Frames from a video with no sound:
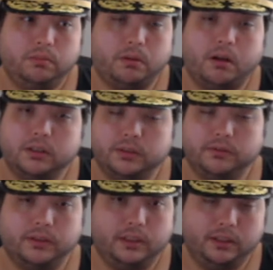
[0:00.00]

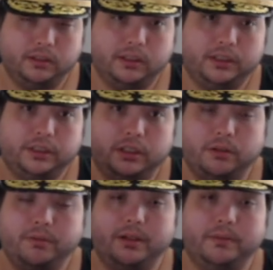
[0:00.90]
possibly let you know
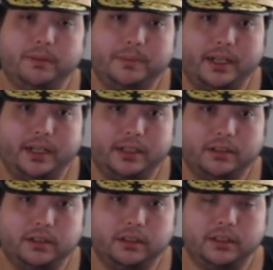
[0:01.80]
when I'll be back.
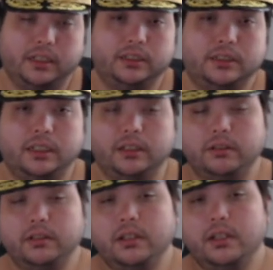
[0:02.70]
Okay, so
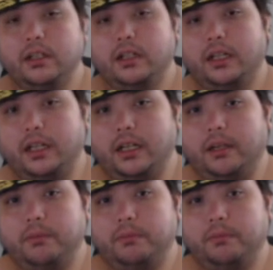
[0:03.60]

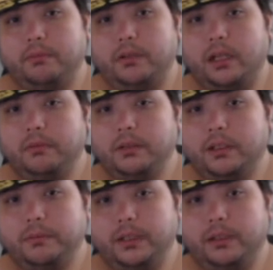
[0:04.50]
um, I'm going
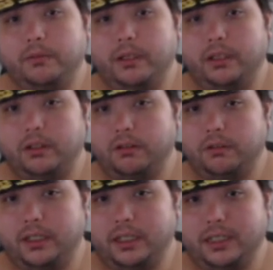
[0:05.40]
to be away on
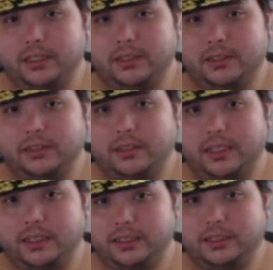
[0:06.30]
holidays
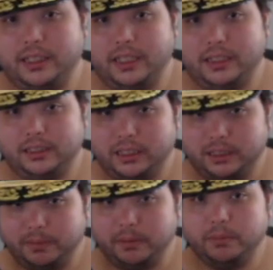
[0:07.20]
at this stage. It's
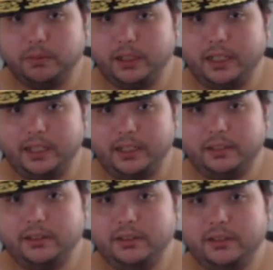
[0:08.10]
been planned
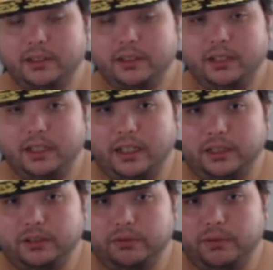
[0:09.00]
uh,
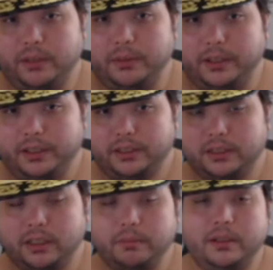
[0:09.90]
until February.
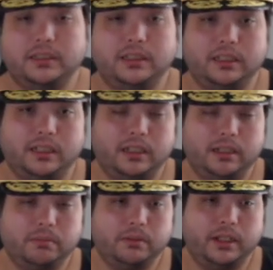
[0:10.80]
So basically, uh,
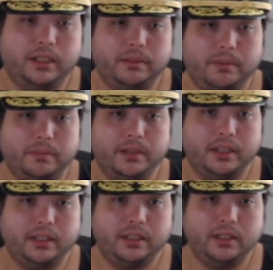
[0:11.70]
I'm planning to be
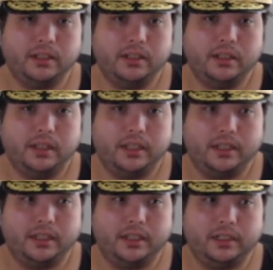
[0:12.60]
back
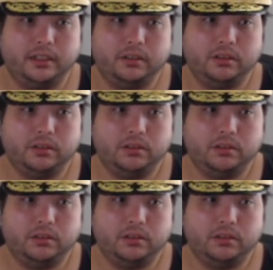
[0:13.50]
in